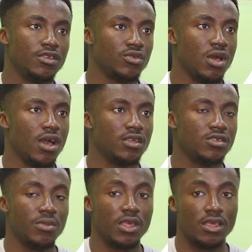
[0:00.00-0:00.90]
So I had
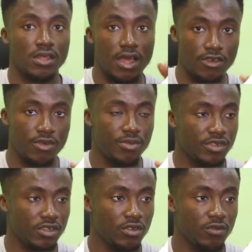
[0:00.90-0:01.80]
to make it
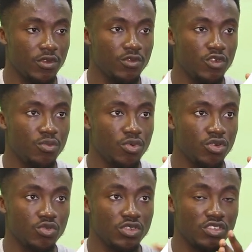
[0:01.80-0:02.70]
100% of the
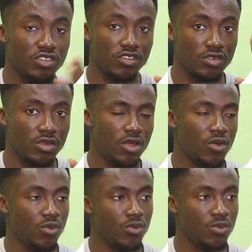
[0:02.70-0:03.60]
viewport, which is
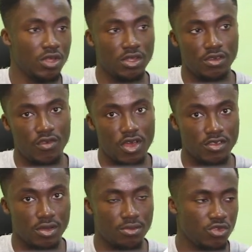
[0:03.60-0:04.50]
the
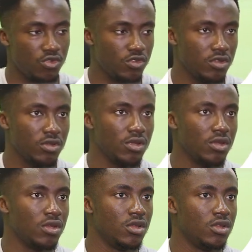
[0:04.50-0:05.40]
device I'm using.
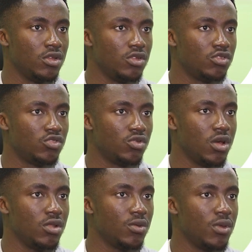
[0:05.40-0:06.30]
So
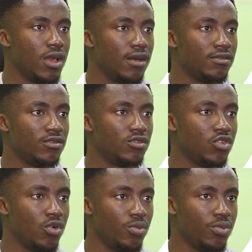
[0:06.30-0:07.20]
now that we have
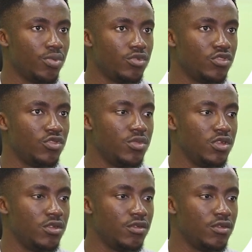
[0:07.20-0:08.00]
top to be